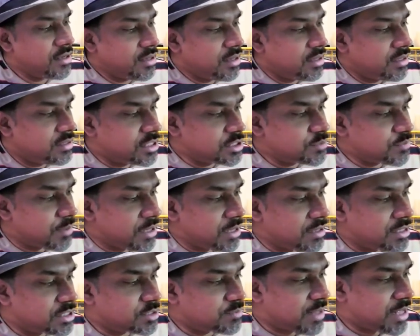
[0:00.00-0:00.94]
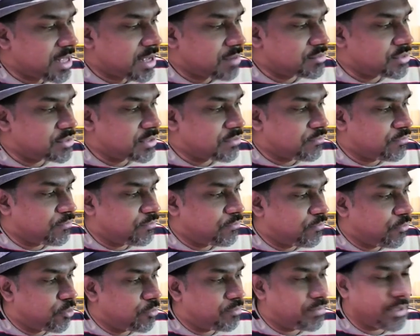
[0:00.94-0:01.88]
This particular display comes with
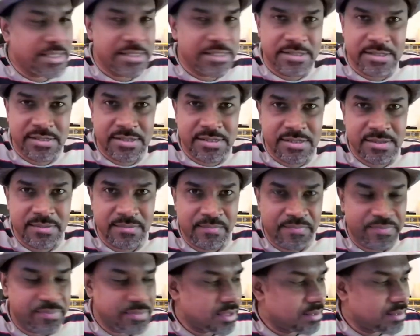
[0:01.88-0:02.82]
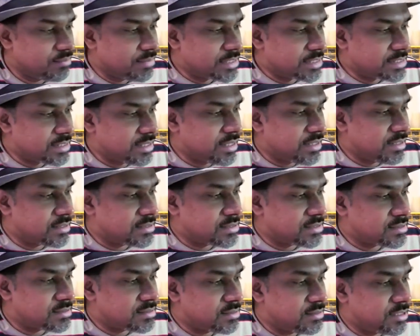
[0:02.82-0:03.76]
4 pins. Basically,
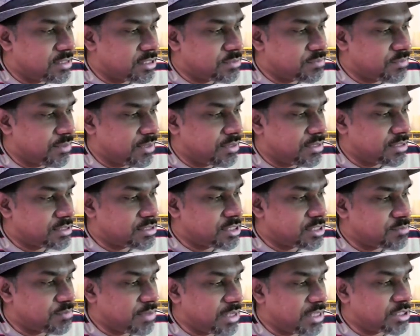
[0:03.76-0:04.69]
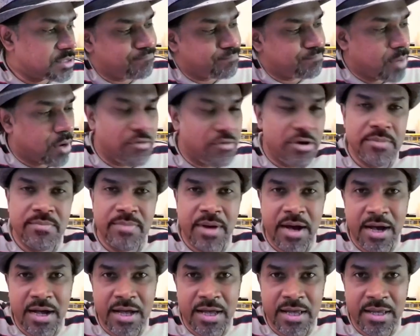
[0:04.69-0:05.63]
this display is powered
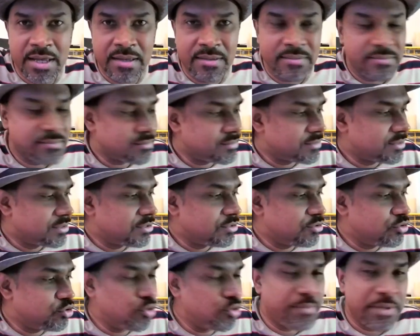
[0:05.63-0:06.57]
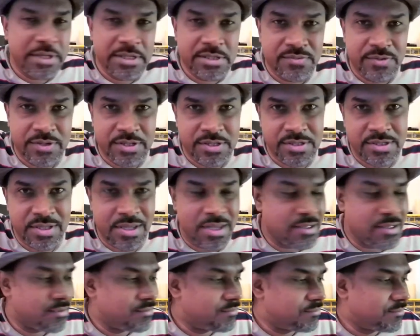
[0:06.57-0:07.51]
by 2 pins, which is
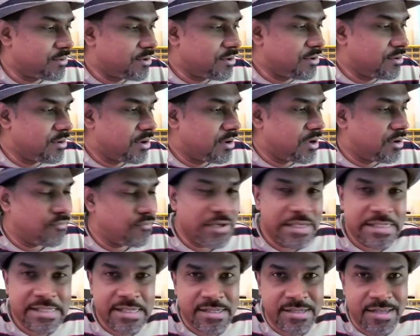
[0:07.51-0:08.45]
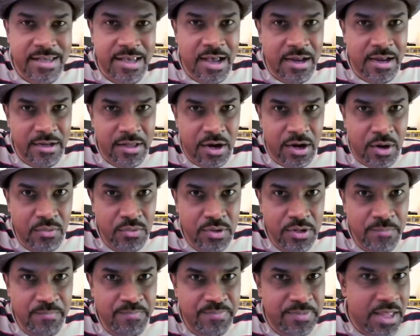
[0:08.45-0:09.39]
the VCC and ground,
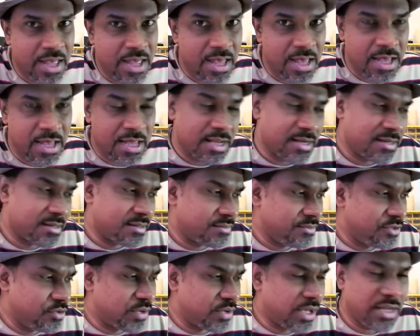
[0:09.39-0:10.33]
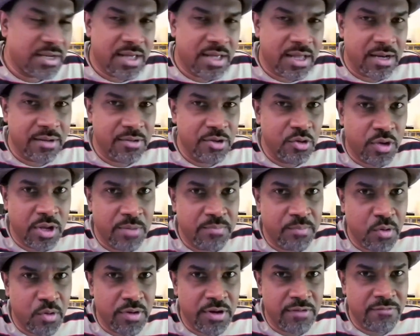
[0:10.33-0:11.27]
and you can
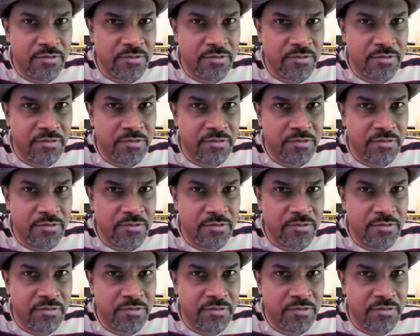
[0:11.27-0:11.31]
power it from